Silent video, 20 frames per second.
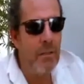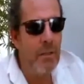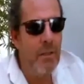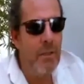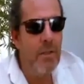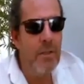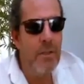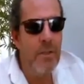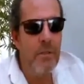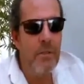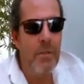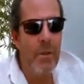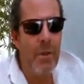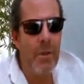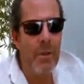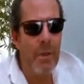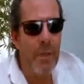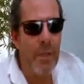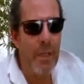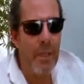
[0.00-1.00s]
use, you've
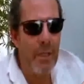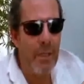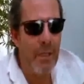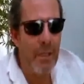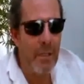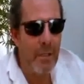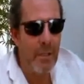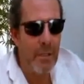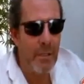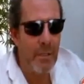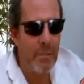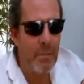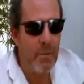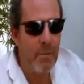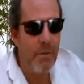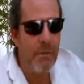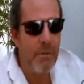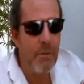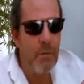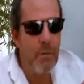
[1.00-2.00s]
got the
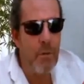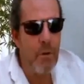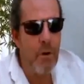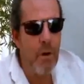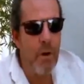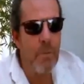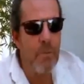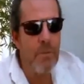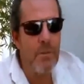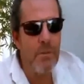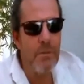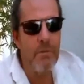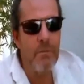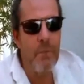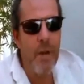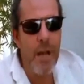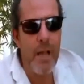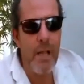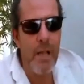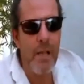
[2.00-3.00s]
peripheral crimes
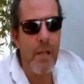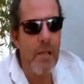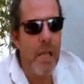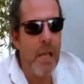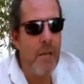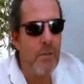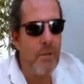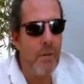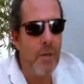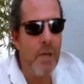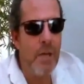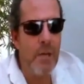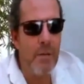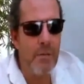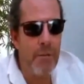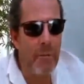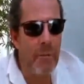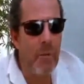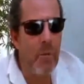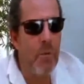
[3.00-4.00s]
of breaking and entering
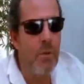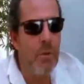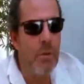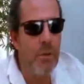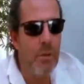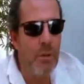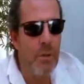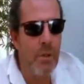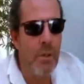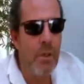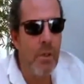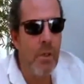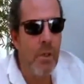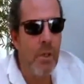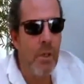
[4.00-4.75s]
and fraud and